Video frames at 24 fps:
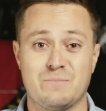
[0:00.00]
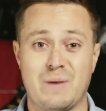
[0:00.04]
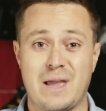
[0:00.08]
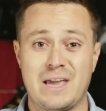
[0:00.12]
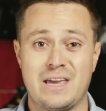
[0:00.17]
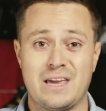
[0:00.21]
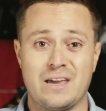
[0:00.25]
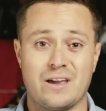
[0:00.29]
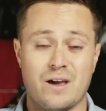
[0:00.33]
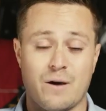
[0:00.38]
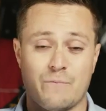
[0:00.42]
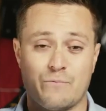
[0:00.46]

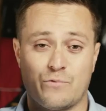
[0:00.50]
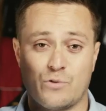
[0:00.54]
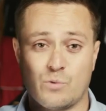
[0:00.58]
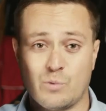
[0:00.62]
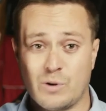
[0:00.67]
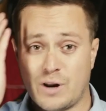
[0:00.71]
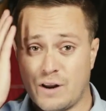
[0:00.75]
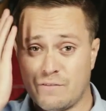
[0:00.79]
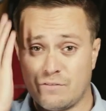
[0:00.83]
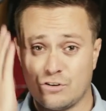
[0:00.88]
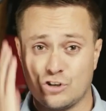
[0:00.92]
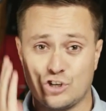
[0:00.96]
making up for
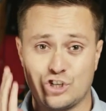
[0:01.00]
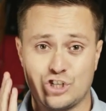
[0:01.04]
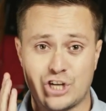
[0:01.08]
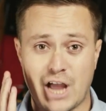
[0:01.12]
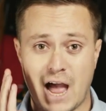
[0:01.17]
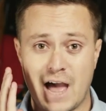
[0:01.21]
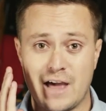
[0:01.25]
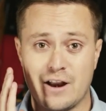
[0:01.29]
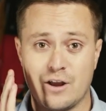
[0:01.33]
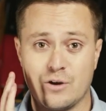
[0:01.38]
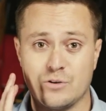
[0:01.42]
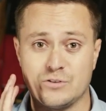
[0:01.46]
whatever
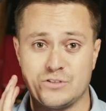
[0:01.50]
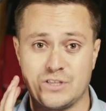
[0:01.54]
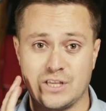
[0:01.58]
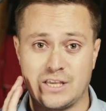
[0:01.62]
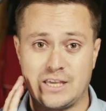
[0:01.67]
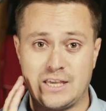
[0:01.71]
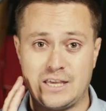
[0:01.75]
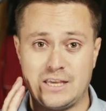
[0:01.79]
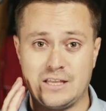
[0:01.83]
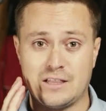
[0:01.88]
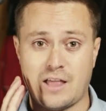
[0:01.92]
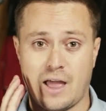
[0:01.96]
shadows the
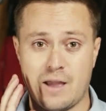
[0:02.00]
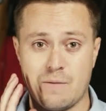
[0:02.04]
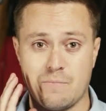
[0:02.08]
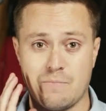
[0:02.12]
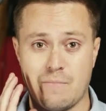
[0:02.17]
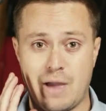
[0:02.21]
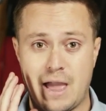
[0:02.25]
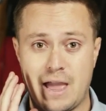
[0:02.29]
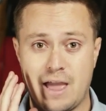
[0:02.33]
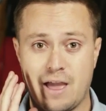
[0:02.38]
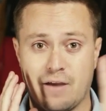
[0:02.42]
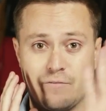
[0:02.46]
key light
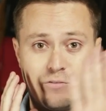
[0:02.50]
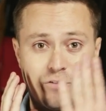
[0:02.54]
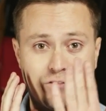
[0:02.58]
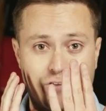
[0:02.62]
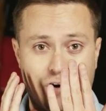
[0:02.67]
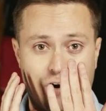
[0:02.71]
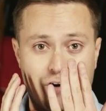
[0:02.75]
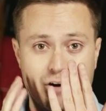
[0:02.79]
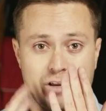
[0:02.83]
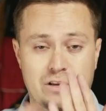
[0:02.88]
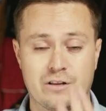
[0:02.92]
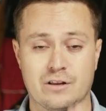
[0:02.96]
may have
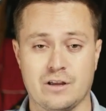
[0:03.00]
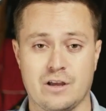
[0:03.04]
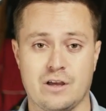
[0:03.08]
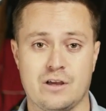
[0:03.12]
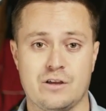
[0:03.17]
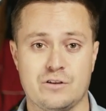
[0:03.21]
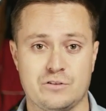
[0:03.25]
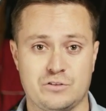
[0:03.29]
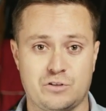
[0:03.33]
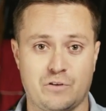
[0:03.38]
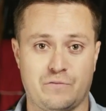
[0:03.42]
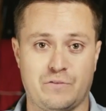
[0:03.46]
started.
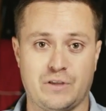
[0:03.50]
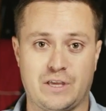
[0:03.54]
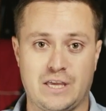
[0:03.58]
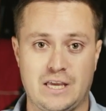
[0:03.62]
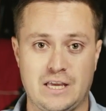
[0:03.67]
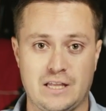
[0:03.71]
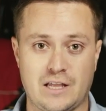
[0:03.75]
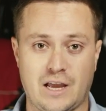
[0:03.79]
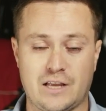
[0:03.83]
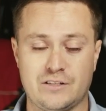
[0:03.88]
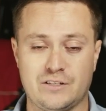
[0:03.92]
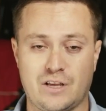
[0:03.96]
So if the
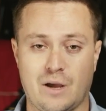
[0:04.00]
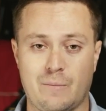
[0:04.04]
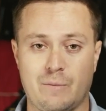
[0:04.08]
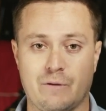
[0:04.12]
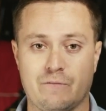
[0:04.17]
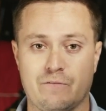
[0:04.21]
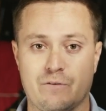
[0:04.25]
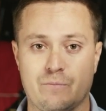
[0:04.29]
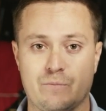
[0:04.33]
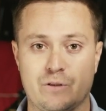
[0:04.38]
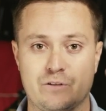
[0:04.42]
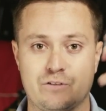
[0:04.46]
key light's coming
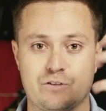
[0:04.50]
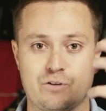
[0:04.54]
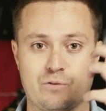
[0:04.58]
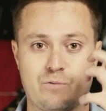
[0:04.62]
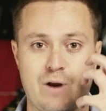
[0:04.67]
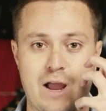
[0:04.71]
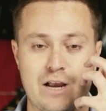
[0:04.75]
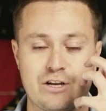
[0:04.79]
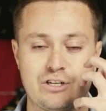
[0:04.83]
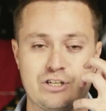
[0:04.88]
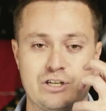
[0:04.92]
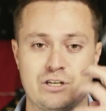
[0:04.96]
from this
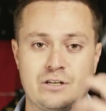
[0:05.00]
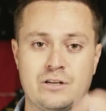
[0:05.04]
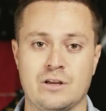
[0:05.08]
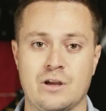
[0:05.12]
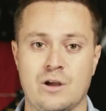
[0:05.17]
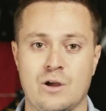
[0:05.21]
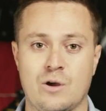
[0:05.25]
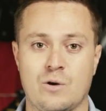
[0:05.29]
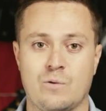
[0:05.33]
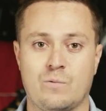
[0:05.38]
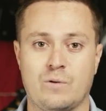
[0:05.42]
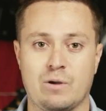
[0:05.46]
direction,
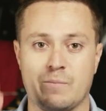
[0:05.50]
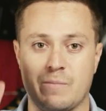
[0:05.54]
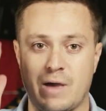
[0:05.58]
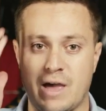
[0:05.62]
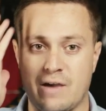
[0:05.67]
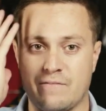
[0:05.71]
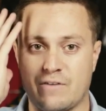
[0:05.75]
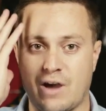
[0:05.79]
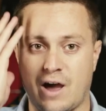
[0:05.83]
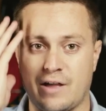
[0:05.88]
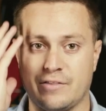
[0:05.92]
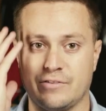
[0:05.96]
we may
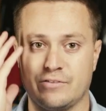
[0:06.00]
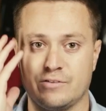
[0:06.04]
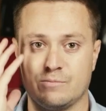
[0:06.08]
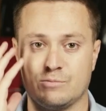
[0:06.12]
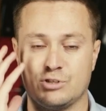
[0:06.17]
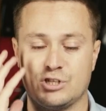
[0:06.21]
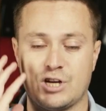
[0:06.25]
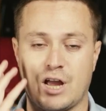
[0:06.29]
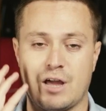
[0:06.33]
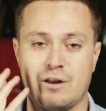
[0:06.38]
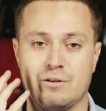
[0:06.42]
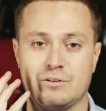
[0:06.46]
have gotten some
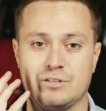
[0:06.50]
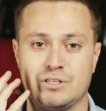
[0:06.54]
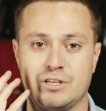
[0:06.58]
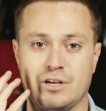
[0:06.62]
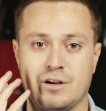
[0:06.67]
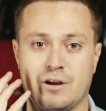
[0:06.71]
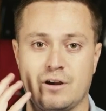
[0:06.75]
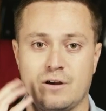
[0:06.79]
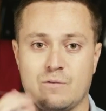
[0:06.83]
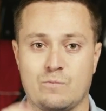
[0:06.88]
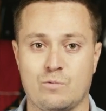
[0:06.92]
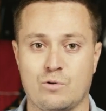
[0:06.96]
shadows
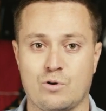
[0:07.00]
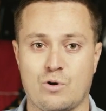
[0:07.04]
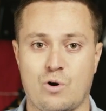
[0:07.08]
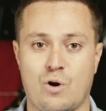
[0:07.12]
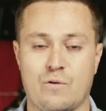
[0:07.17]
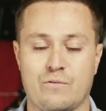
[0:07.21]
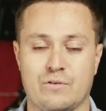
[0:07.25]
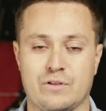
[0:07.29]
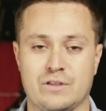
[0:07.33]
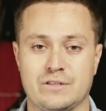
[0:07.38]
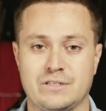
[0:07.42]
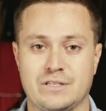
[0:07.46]
here. We'll go
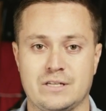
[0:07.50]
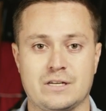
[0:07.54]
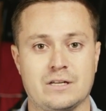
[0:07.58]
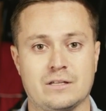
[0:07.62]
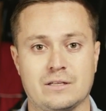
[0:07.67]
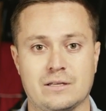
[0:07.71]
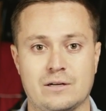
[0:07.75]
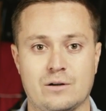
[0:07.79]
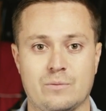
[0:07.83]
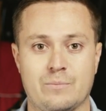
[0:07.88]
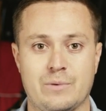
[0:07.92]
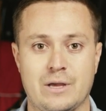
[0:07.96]
over this in a
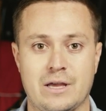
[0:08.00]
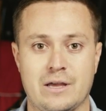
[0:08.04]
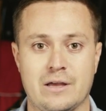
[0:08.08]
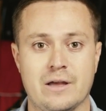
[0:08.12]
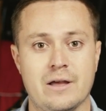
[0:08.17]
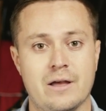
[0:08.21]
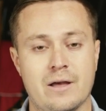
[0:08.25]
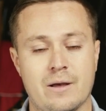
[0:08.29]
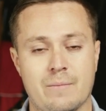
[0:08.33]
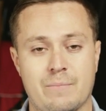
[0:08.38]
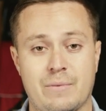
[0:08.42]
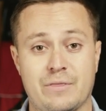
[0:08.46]
little bit.
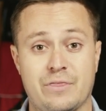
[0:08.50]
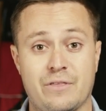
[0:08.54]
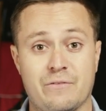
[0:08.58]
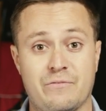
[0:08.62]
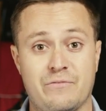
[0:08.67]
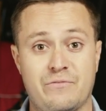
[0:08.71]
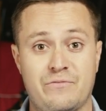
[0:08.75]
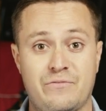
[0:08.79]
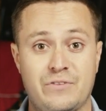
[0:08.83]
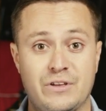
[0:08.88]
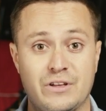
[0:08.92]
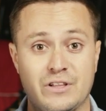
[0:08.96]
But the
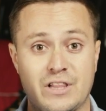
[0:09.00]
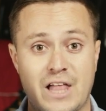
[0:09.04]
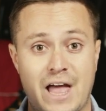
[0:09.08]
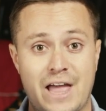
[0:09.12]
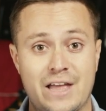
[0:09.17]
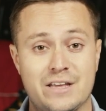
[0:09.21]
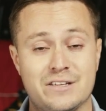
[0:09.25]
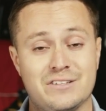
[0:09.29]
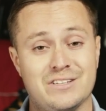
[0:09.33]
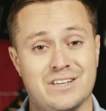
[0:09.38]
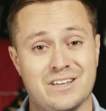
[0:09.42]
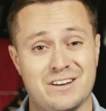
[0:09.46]
fill
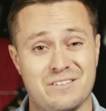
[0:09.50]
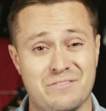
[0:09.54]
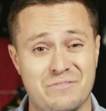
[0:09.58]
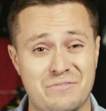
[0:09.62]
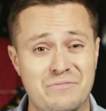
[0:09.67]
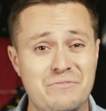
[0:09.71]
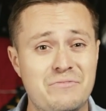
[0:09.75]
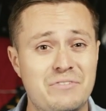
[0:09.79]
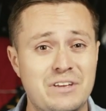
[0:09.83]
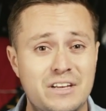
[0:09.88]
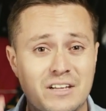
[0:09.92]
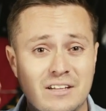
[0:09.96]
light is going to
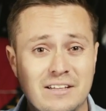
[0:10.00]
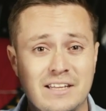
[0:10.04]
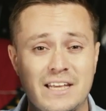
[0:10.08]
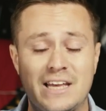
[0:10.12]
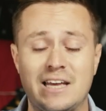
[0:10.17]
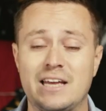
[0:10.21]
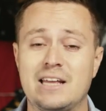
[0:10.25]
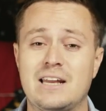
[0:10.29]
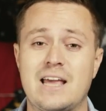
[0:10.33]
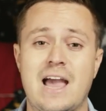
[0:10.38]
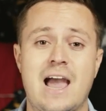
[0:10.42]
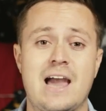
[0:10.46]
fill
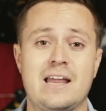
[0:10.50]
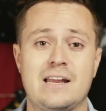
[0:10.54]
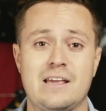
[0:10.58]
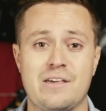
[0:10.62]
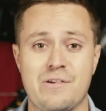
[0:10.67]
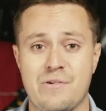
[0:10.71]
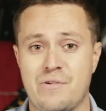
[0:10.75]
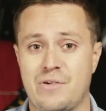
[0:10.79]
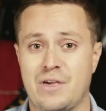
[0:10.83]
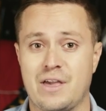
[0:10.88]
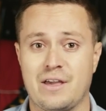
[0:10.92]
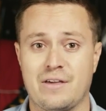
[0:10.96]
in
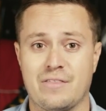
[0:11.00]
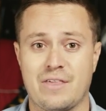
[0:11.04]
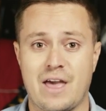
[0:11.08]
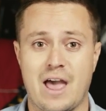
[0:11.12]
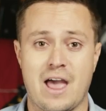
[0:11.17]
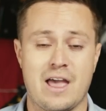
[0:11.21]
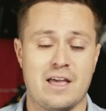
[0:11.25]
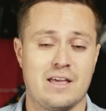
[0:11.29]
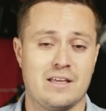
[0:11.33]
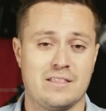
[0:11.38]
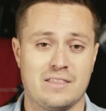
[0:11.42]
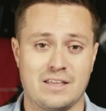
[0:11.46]
anything
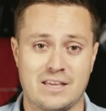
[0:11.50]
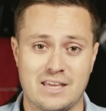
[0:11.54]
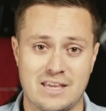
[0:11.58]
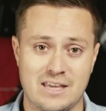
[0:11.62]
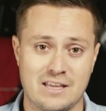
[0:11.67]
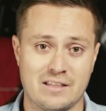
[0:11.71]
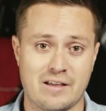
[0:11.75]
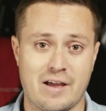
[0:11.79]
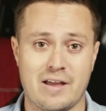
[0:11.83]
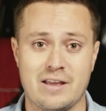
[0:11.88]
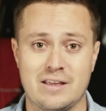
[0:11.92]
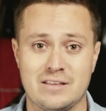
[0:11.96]
that the
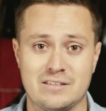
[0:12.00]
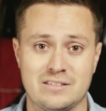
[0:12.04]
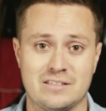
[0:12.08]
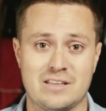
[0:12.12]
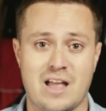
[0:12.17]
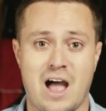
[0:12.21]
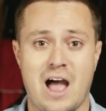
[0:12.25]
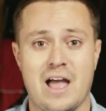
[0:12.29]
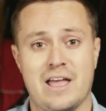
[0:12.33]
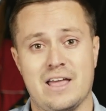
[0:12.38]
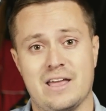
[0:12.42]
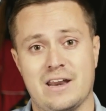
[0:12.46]
key light is
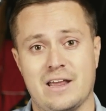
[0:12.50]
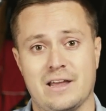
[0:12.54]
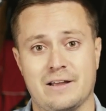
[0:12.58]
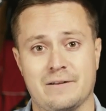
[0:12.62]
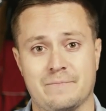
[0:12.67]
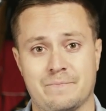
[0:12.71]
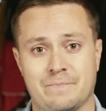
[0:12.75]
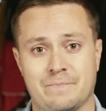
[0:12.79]
not hitting.